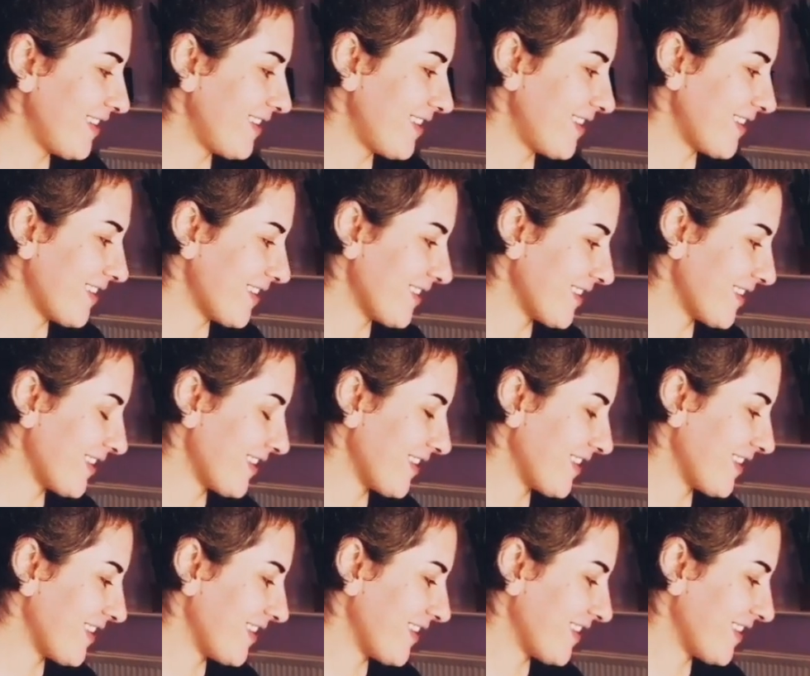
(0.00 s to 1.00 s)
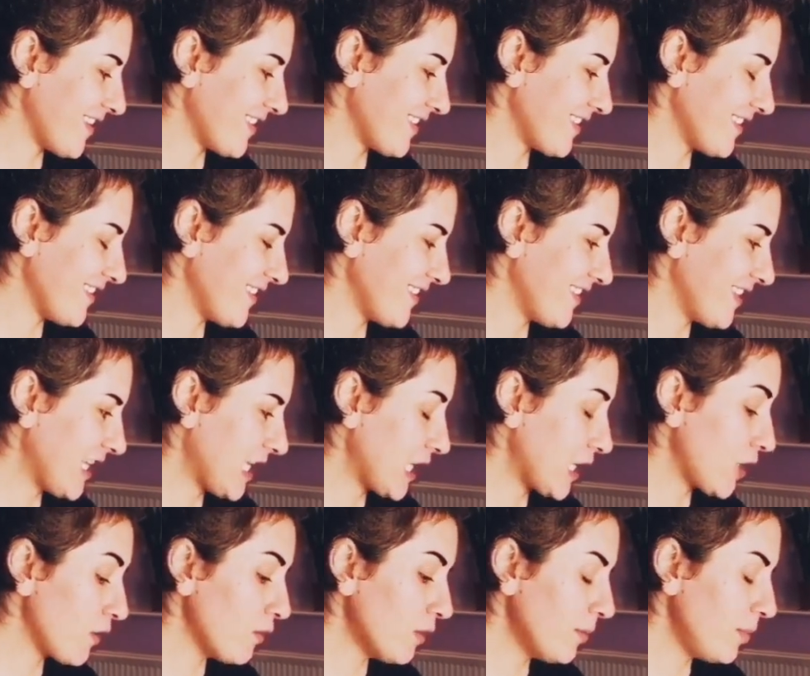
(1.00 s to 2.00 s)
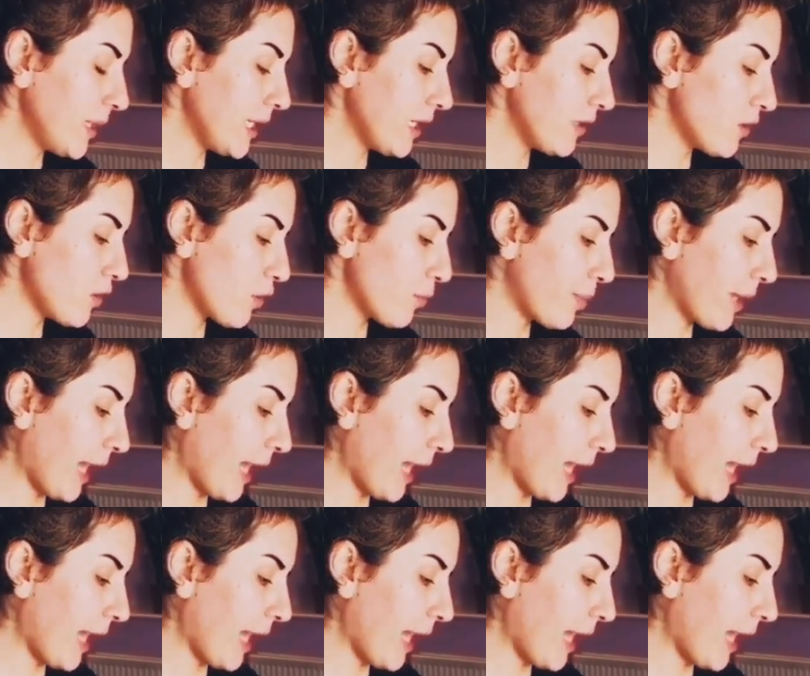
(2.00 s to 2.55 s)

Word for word: You will be in your